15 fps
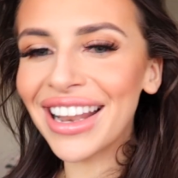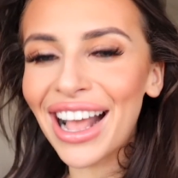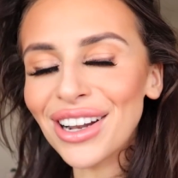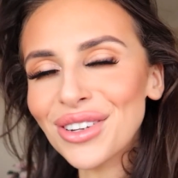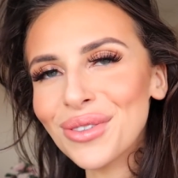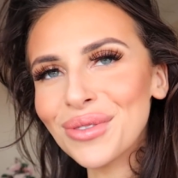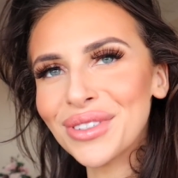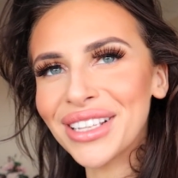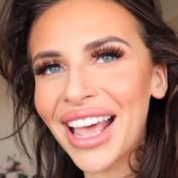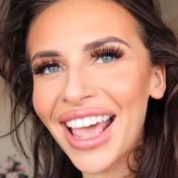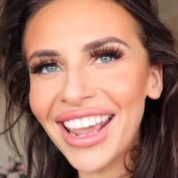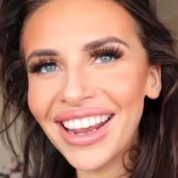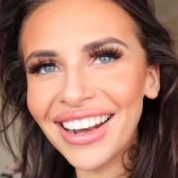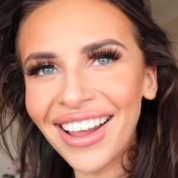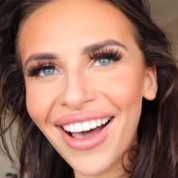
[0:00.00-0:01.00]
natural
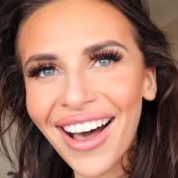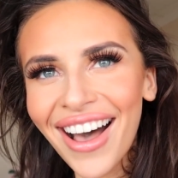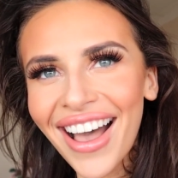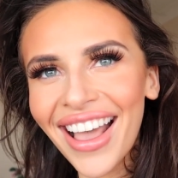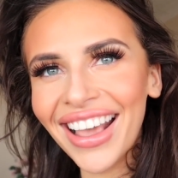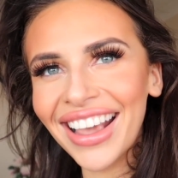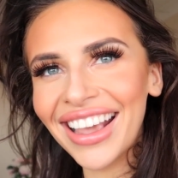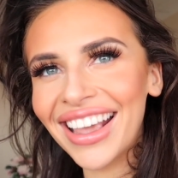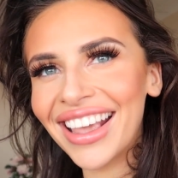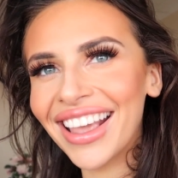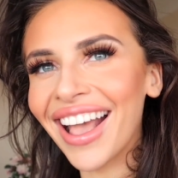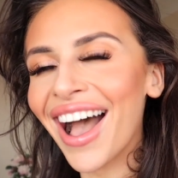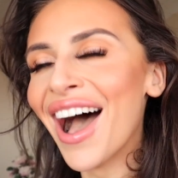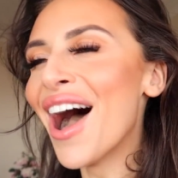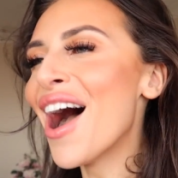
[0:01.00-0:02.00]

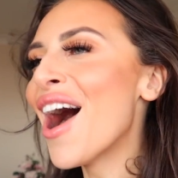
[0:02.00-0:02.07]
daylight.